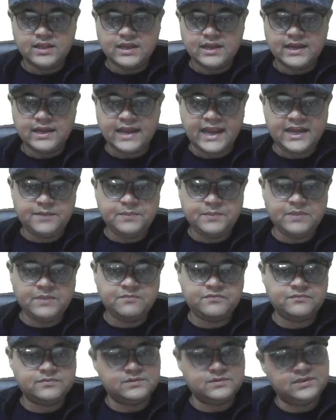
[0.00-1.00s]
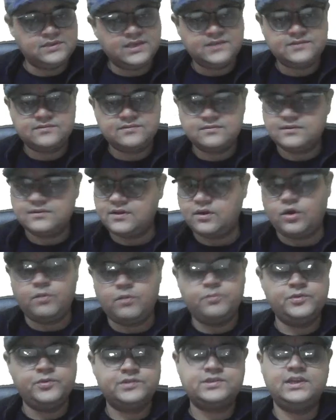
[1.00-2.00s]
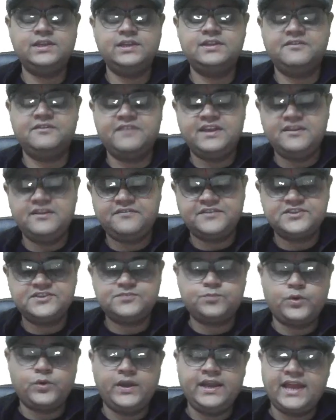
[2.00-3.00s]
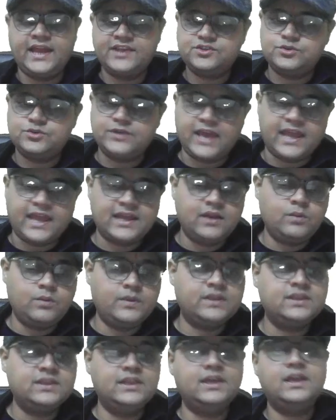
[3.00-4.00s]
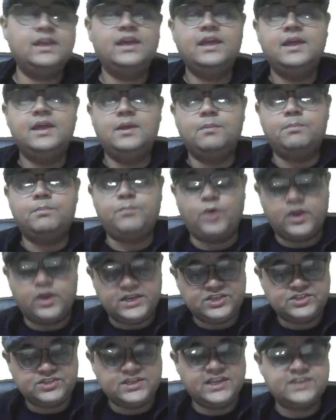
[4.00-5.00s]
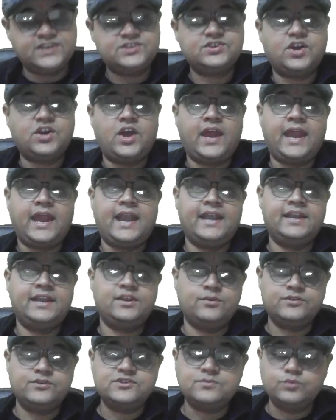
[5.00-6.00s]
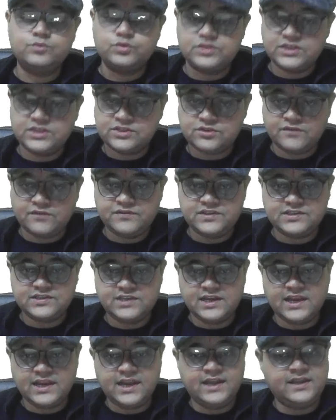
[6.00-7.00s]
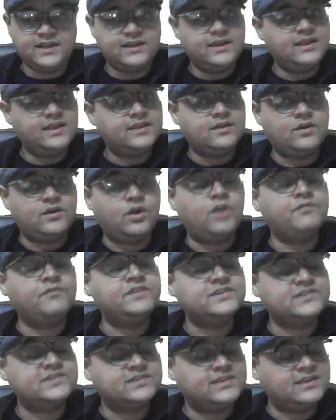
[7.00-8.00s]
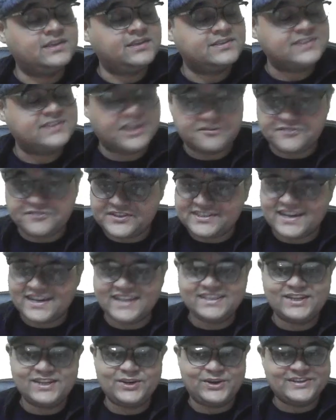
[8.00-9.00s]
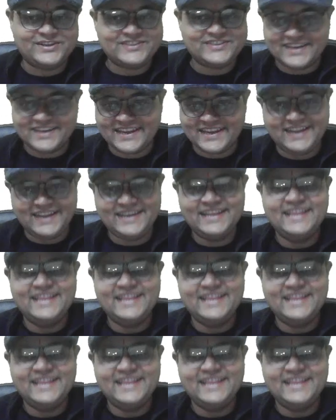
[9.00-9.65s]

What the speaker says: Light beam, yes, obviously the very first point has to tackle with the polishness and smoothness of the circuit, of the surface rather, not circuit.